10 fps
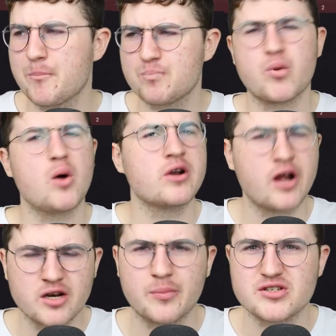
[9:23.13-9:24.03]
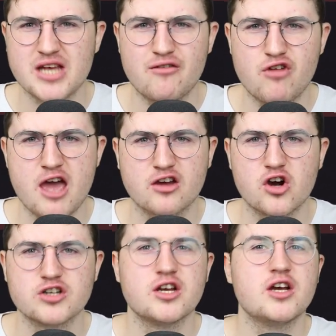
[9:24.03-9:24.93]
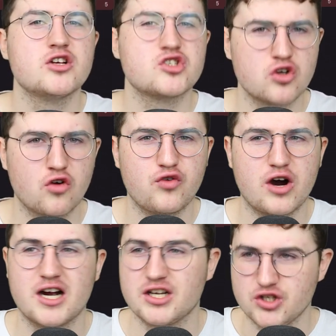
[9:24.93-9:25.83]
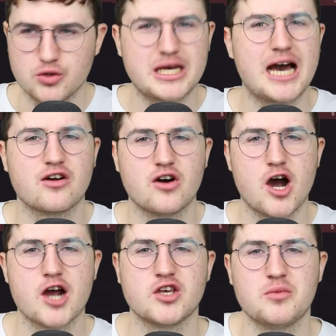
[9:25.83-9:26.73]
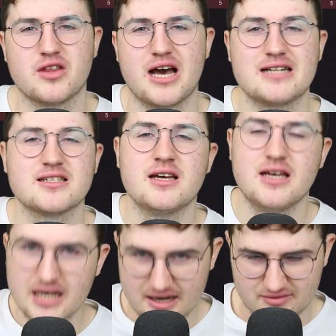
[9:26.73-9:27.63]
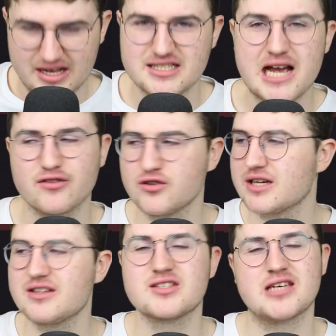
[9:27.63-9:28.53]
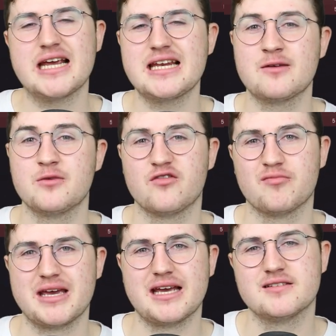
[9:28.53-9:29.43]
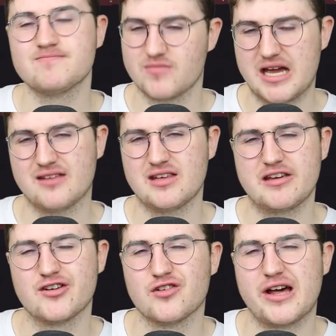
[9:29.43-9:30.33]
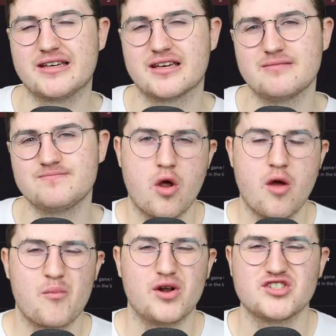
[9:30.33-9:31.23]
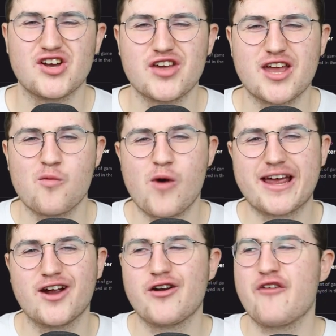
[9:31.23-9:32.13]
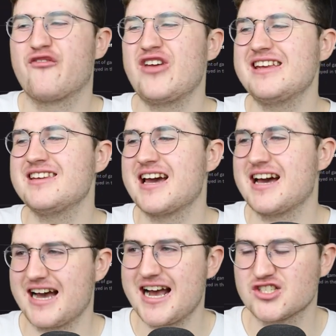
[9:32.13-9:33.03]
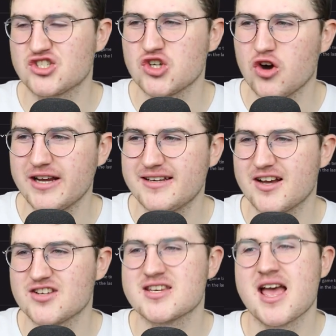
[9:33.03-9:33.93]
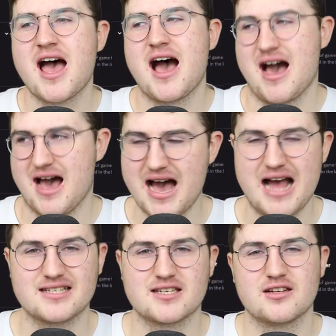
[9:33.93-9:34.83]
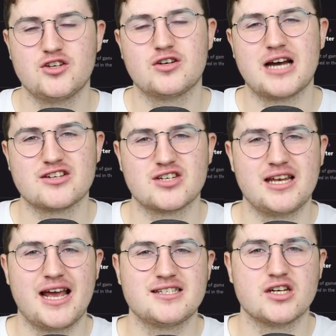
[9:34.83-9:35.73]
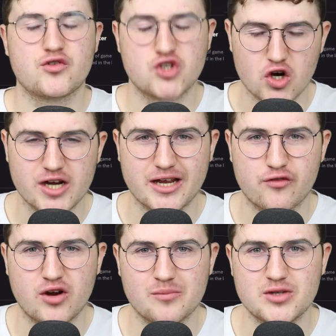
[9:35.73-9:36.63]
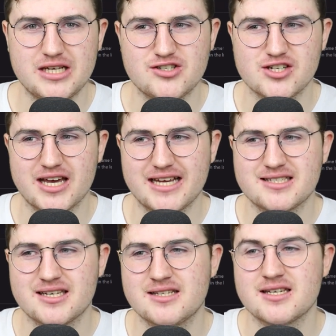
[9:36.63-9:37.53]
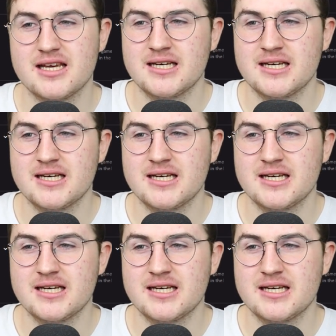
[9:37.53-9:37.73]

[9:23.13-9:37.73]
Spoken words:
but 100% record so far, you cannot argue with that. And let's have a look at the signing we've made. I think you'll like it. Brazilian winger Rafinha has joined us at Newcastle United, joining from Leeds United.